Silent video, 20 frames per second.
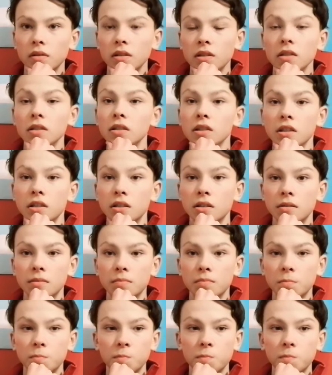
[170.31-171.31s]
You just
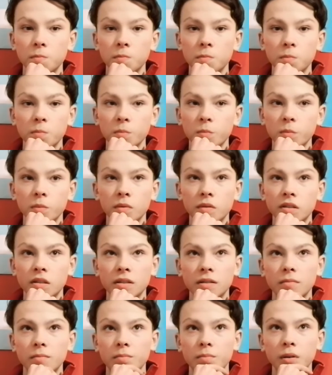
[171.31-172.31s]

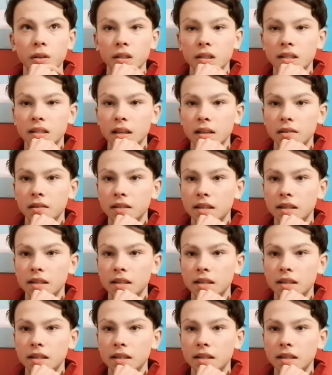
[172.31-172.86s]
put